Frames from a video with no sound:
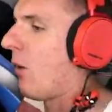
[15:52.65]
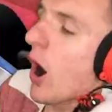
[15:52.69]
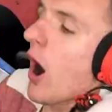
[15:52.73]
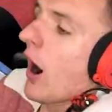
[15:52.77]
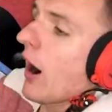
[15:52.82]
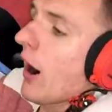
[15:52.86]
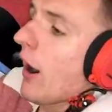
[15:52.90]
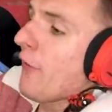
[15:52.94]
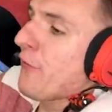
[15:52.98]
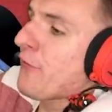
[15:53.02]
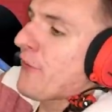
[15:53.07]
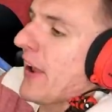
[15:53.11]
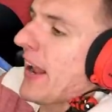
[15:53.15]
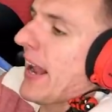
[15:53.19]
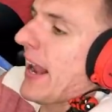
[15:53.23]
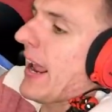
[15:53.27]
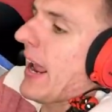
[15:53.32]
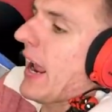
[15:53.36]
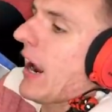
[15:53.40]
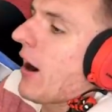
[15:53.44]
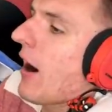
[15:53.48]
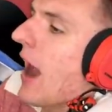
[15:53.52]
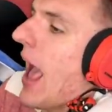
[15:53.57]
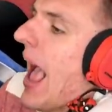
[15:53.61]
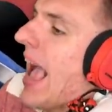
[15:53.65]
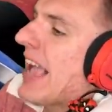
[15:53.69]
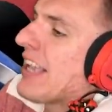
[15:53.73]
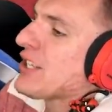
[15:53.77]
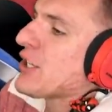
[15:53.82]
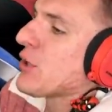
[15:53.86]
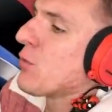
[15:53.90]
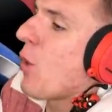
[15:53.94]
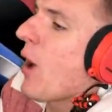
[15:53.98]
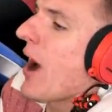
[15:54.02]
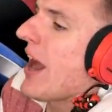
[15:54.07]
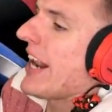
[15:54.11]
Carlton here
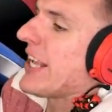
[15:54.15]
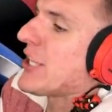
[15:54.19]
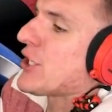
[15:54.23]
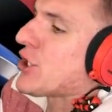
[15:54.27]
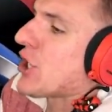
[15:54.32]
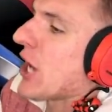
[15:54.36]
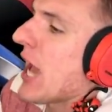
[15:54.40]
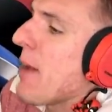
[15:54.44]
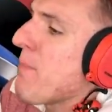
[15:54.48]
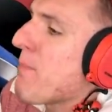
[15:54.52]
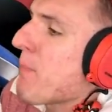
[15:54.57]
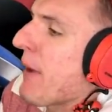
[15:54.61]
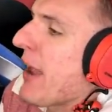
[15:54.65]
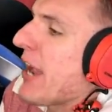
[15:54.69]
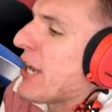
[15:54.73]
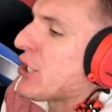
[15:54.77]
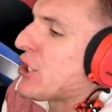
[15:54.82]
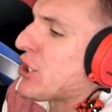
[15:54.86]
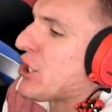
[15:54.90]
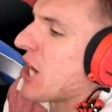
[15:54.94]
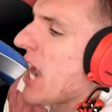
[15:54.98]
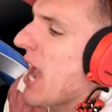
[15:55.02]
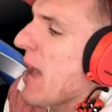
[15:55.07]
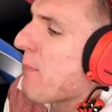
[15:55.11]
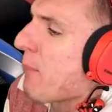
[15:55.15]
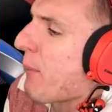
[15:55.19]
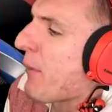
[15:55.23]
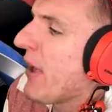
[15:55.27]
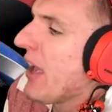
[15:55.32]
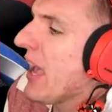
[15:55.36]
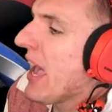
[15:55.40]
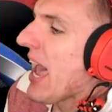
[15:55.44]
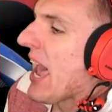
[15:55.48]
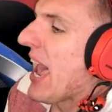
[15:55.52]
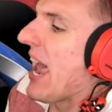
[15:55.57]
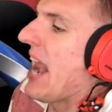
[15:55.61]
hasn't won a championship
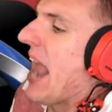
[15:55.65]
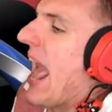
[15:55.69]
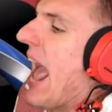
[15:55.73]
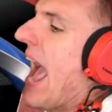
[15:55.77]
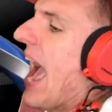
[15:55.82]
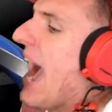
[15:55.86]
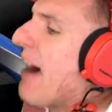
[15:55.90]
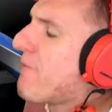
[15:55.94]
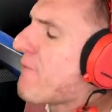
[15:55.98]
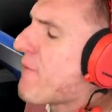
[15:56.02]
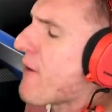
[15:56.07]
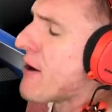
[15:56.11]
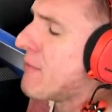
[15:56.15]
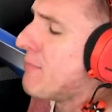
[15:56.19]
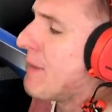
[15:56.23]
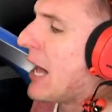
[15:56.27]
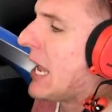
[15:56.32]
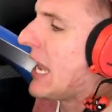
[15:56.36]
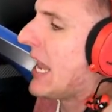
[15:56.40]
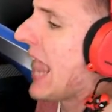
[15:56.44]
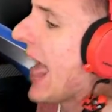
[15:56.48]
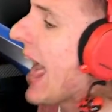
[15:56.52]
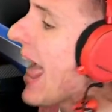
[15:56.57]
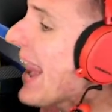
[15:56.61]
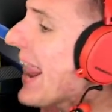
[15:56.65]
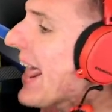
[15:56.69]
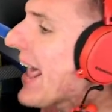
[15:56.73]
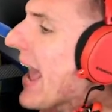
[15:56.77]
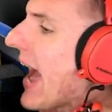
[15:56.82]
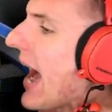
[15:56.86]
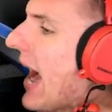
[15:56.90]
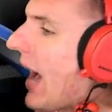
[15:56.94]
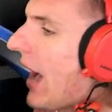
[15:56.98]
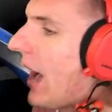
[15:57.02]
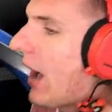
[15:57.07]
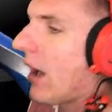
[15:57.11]
in half a
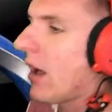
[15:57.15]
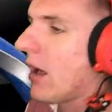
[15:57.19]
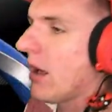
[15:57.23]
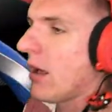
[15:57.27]
millennia.